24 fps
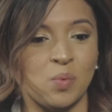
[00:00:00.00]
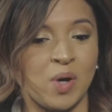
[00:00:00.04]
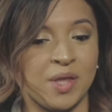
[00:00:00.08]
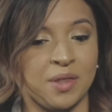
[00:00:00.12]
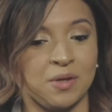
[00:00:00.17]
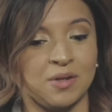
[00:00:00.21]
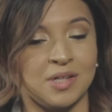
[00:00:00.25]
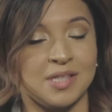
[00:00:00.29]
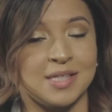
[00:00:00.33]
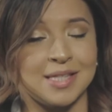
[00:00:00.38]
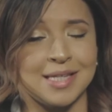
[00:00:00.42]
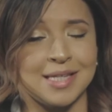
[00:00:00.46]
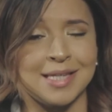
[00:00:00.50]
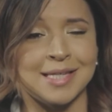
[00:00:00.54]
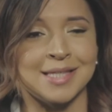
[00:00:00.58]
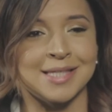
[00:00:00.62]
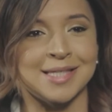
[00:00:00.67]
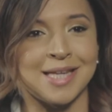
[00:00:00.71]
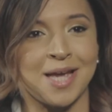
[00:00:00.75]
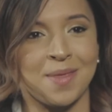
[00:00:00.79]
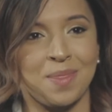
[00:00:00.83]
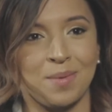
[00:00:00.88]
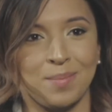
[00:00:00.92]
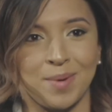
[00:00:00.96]
whether it's
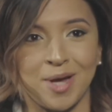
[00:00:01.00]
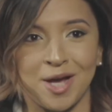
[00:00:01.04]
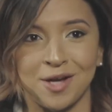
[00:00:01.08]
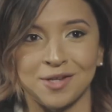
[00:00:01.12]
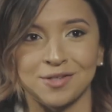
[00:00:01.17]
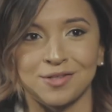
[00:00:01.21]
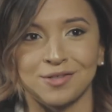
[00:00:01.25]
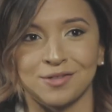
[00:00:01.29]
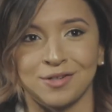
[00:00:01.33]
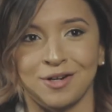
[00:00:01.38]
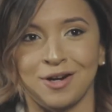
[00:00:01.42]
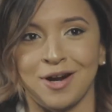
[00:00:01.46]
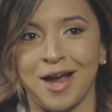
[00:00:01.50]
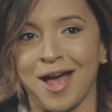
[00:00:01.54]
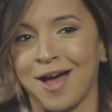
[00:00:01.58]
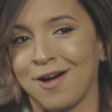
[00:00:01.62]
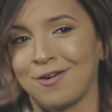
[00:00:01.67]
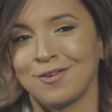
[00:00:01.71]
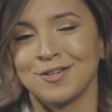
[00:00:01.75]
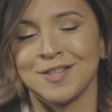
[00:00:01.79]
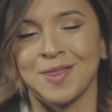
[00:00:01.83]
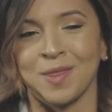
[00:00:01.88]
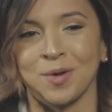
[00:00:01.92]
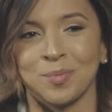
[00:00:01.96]
inside the box or out
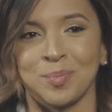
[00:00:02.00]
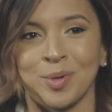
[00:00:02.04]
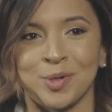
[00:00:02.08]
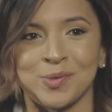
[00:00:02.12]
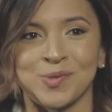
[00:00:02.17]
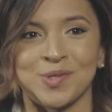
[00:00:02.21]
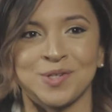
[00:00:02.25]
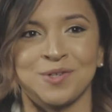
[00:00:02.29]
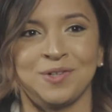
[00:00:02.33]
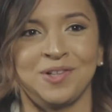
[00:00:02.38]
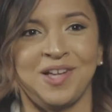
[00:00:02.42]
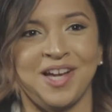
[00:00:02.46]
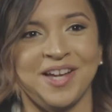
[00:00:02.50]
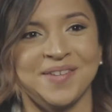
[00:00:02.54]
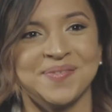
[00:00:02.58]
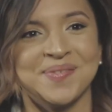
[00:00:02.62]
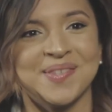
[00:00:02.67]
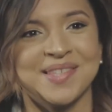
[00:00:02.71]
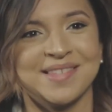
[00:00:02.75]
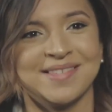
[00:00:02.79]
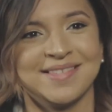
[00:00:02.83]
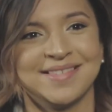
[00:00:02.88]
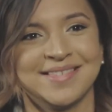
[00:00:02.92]
in their personal lives.